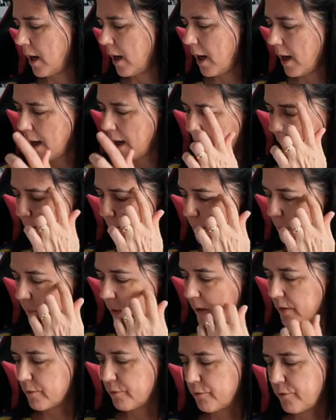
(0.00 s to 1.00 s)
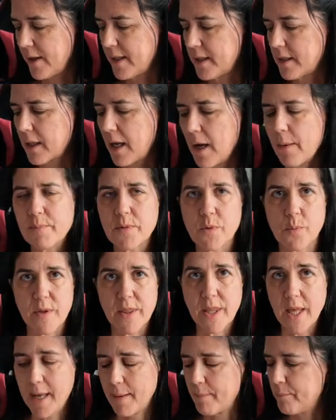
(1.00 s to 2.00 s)
The front comes with
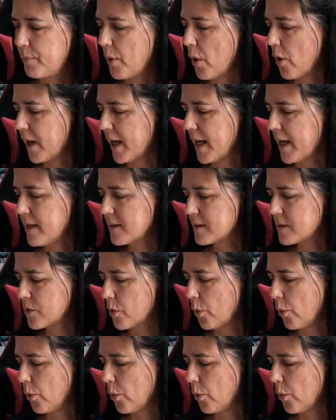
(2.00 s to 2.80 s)
hip pockets,